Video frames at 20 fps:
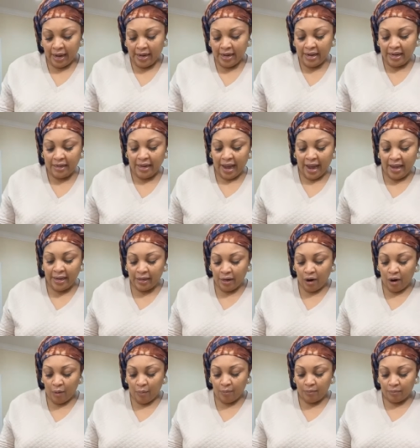Then the
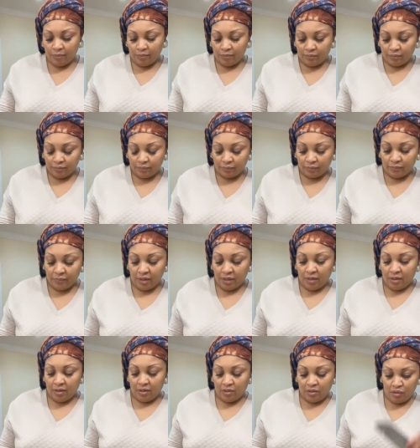guy come,
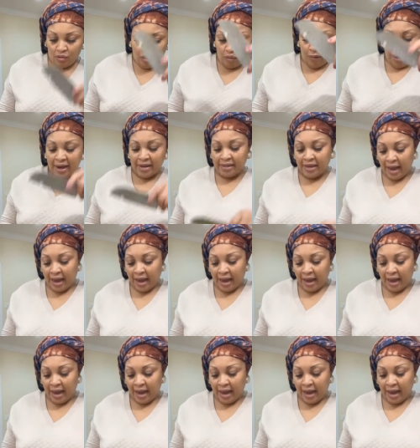two